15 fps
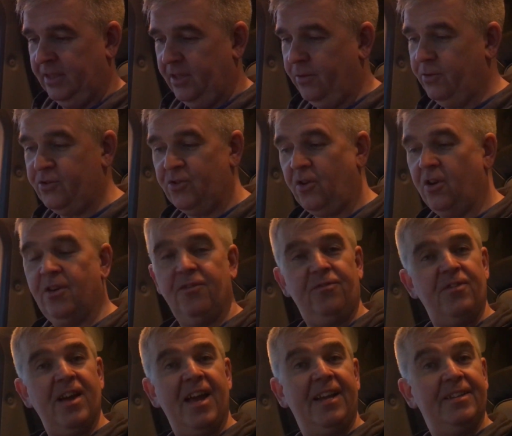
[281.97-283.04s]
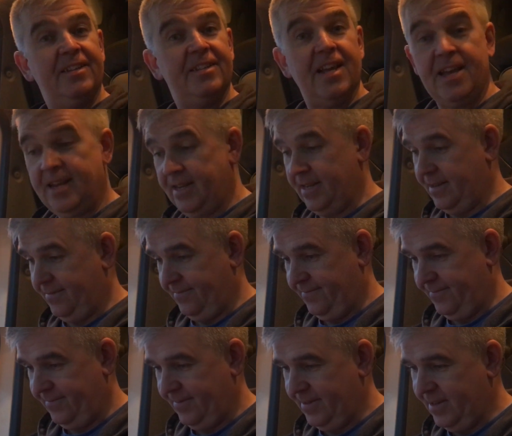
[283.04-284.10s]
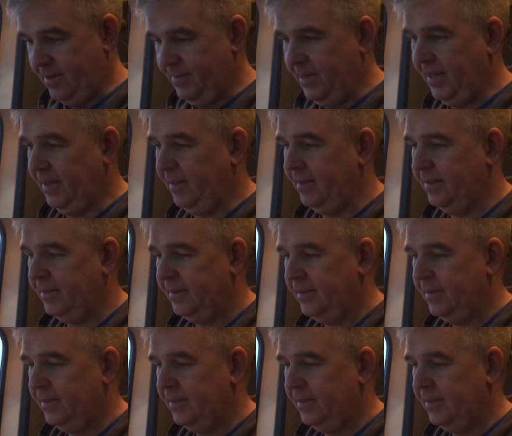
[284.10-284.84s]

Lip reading: who's not afraid to say it. You know what I mean?